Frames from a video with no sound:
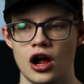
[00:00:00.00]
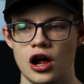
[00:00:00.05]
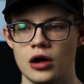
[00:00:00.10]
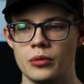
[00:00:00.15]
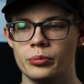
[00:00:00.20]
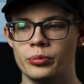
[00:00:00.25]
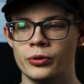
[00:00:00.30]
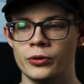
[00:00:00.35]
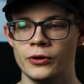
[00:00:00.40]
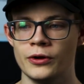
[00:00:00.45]

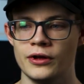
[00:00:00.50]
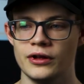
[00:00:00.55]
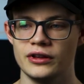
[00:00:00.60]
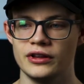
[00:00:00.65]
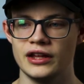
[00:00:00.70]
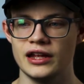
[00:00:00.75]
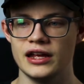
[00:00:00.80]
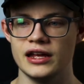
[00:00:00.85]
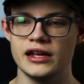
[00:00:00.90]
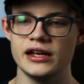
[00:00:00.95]
up
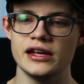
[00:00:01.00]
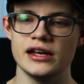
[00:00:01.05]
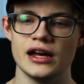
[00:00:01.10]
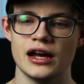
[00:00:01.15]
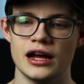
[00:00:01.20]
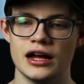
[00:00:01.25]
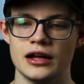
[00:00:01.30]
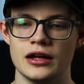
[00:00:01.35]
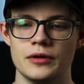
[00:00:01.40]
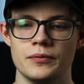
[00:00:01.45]
the
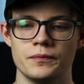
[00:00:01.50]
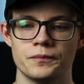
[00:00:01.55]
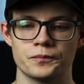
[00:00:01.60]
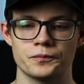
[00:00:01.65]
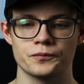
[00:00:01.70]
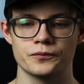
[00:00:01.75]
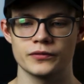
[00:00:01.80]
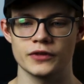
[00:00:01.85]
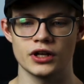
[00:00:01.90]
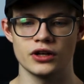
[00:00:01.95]

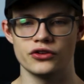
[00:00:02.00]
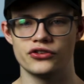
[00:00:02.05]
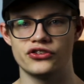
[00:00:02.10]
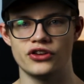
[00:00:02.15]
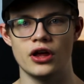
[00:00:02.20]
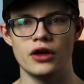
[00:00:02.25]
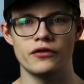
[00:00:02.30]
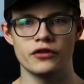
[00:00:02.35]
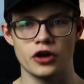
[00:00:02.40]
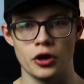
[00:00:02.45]

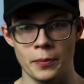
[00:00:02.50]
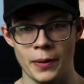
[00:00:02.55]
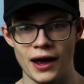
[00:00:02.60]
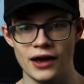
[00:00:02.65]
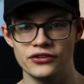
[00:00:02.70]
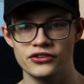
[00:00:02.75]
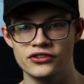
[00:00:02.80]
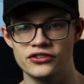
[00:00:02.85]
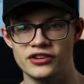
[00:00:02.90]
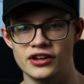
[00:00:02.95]
server
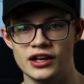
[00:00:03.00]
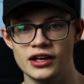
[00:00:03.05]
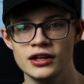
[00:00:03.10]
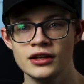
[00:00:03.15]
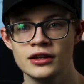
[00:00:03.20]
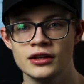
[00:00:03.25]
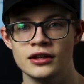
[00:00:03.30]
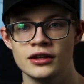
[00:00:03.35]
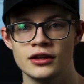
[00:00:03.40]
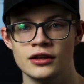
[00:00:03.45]

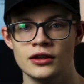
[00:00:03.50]
capacity